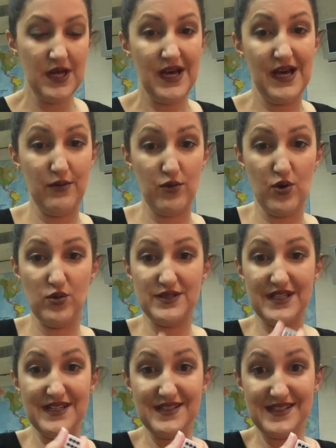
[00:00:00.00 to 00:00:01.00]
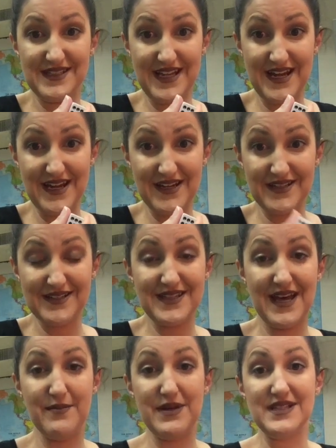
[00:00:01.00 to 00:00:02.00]
I rolled a 6.
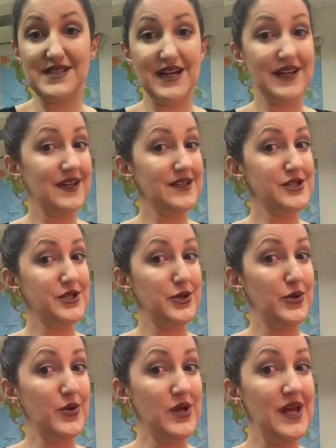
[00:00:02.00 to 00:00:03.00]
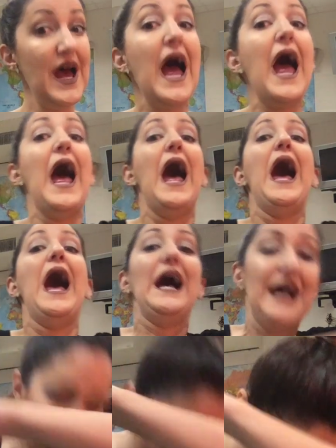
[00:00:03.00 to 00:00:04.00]
That means I get to
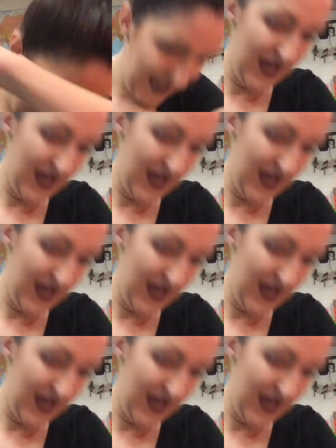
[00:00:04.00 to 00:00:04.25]
a dab.